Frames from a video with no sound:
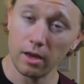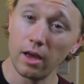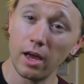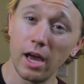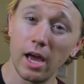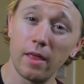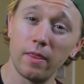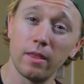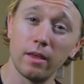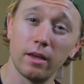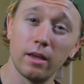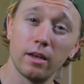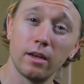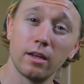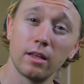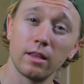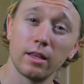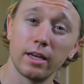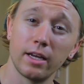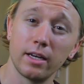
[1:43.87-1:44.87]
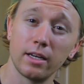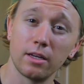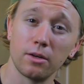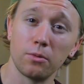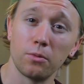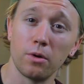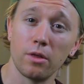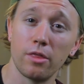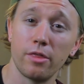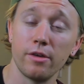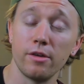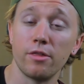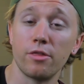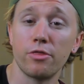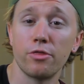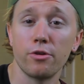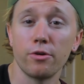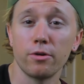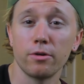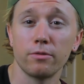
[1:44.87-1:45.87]
And then landing with the
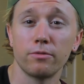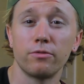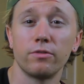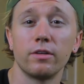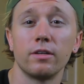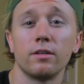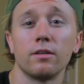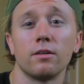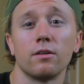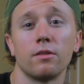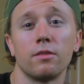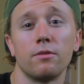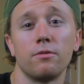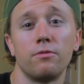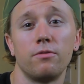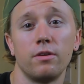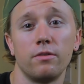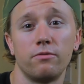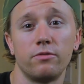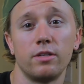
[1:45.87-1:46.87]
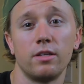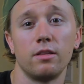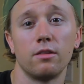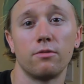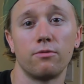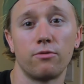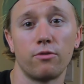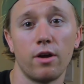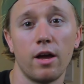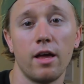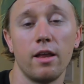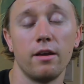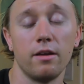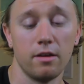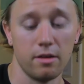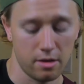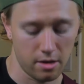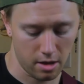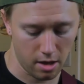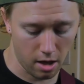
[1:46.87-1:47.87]
third finger on the 15th fret
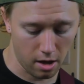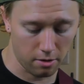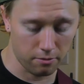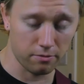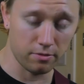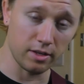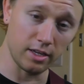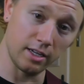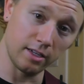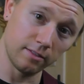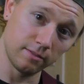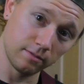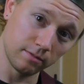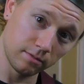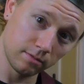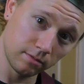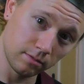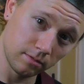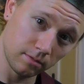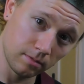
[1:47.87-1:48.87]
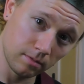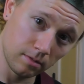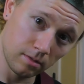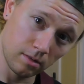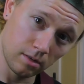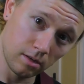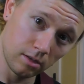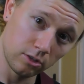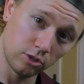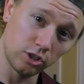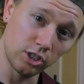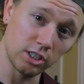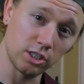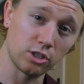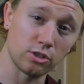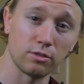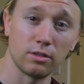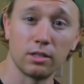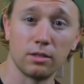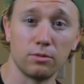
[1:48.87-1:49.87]
of the G
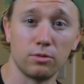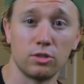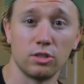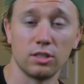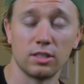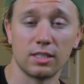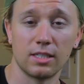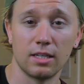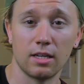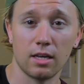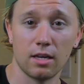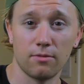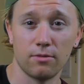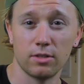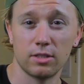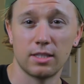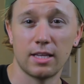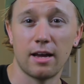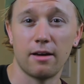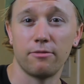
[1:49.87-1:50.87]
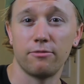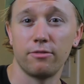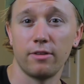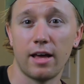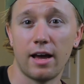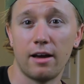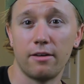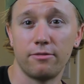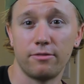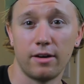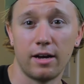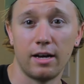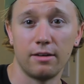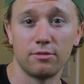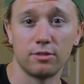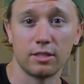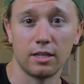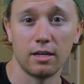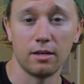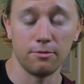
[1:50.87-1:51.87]
string, which is going to give us that flat 5
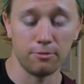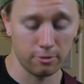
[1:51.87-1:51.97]
sound.